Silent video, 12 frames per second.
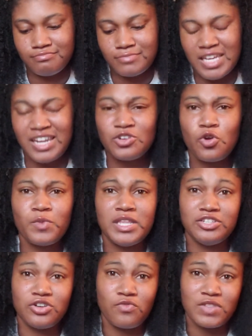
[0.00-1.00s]
and I normally
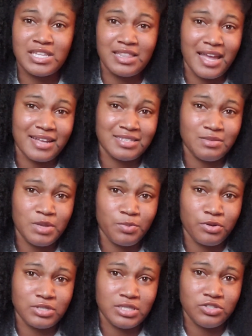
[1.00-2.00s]
don't really like to make
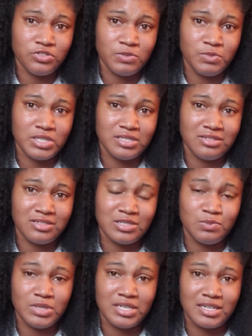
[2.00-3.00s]
protein treatments
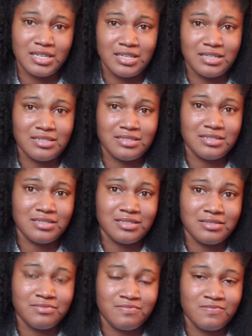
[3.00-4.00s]
just because,
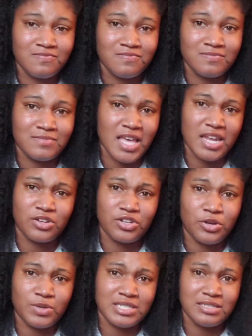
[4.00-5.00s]
I don't
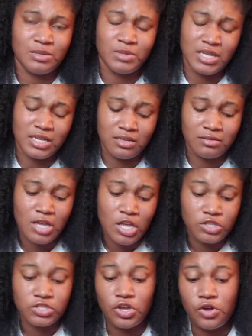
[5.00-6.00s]
know, it's intimidating.
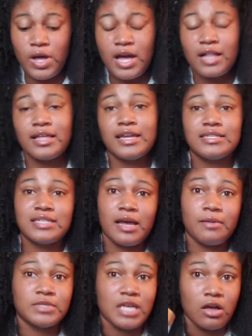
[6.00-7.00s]
So a lot of
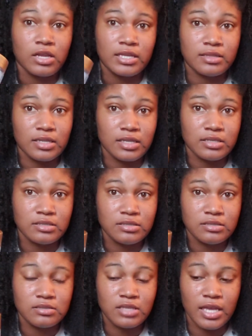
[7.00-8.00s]
times I'll get
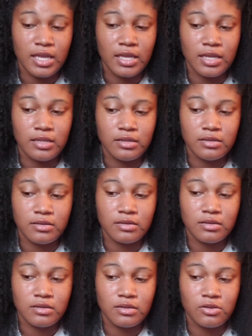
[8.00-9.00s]
this
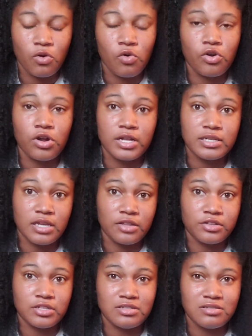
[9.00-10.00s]
or
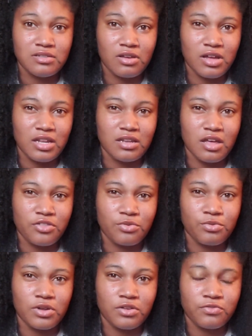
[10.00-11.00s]
another
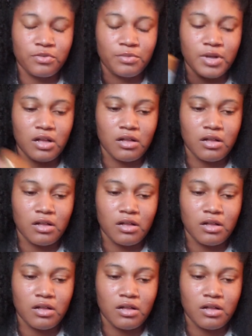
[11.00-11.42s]
one from